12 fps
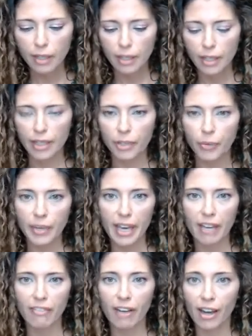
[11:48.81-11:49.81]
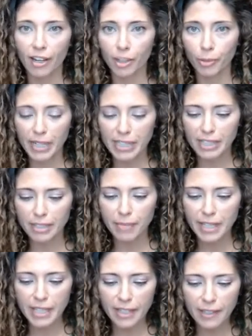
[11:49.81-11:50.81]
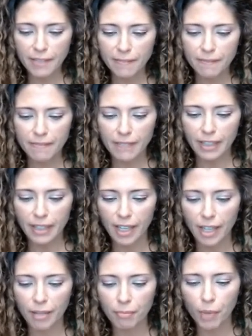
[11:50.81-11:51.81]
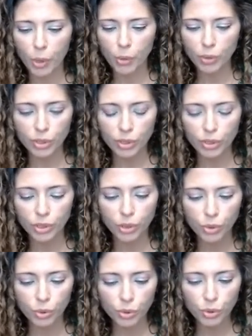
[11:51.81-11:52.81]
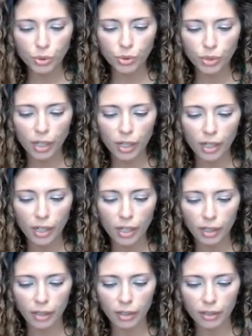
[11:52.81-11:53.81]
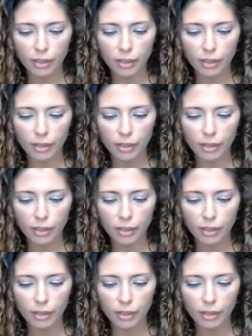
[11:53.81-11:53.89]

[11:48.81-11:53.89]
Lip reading: We have agar-based media. Most used are